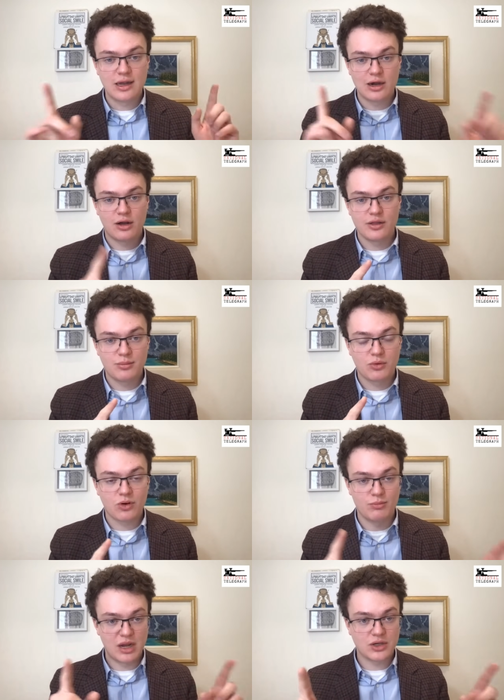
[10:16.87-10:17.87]
get on the
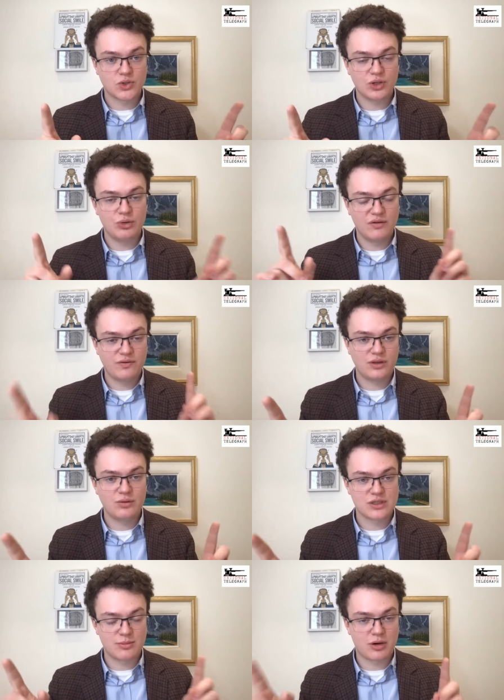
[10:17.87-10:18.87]
board, make sure you
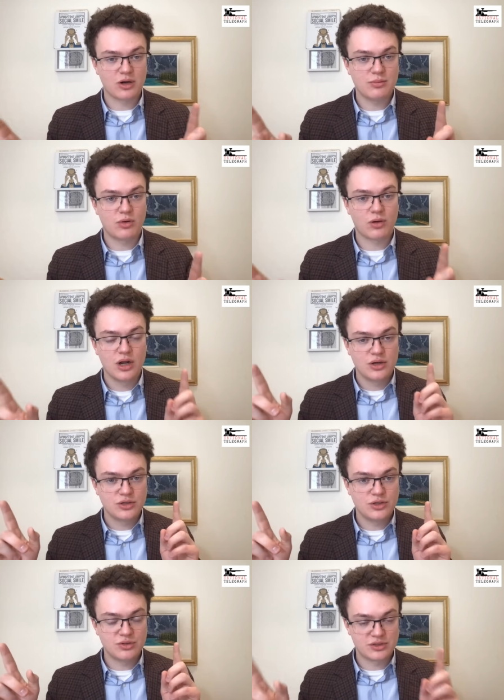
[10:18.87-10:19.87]
influence the party board
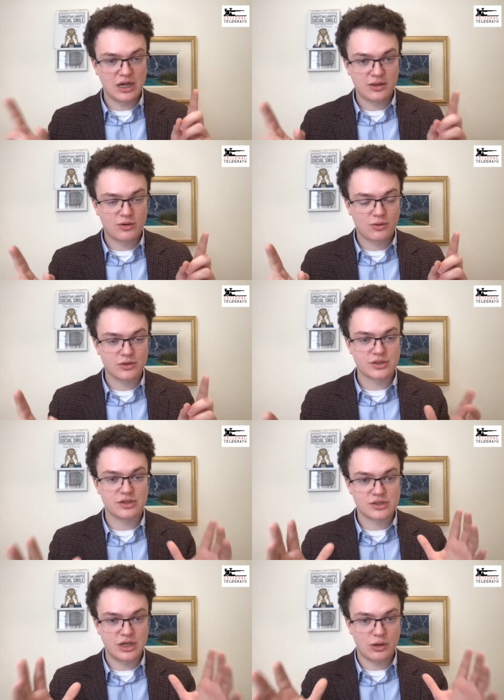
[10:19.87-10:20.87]
to stay the course,
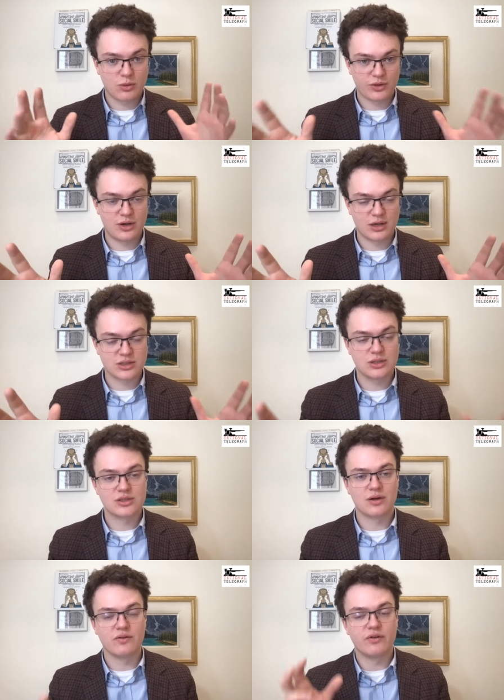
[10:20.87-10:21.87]
stay orthodox
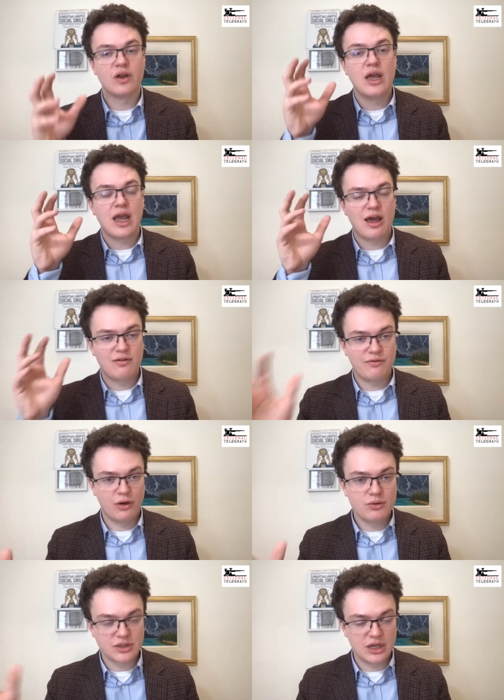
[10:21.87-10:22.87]
conservative, and
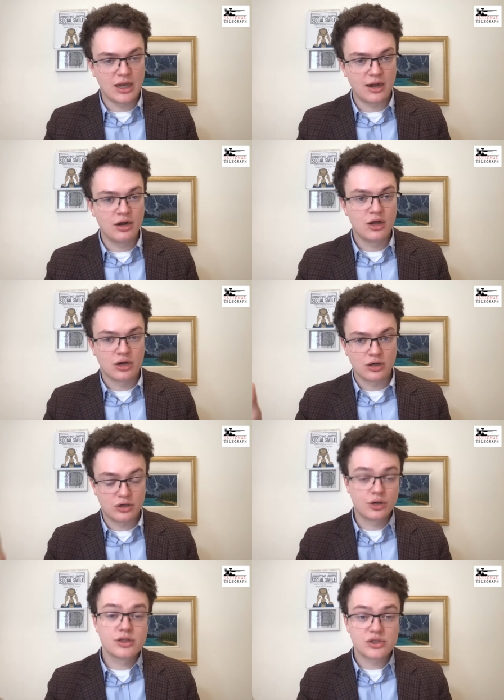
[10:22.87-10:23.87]
vote in
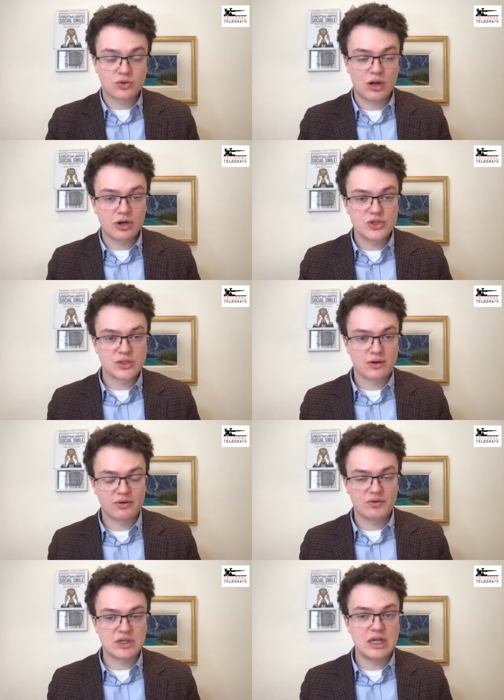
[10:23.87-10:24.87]
good, strong
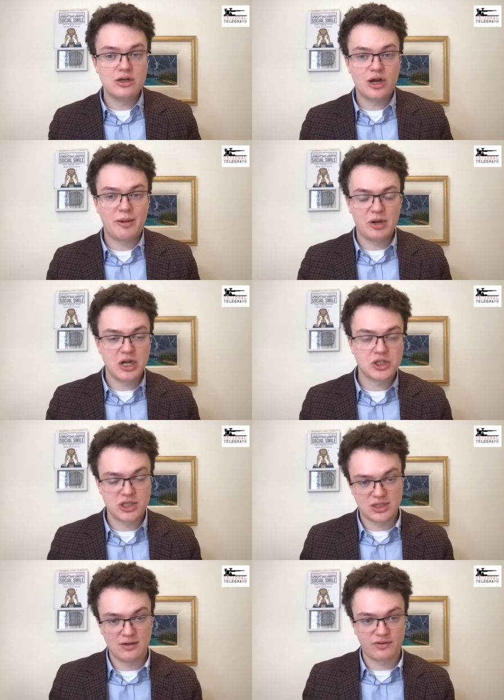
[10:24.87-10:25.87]
conservatives in
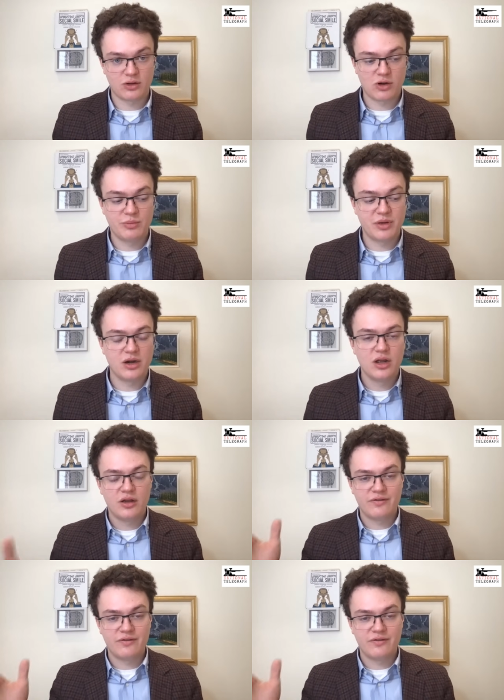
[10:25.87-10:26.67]
nominations if they're open.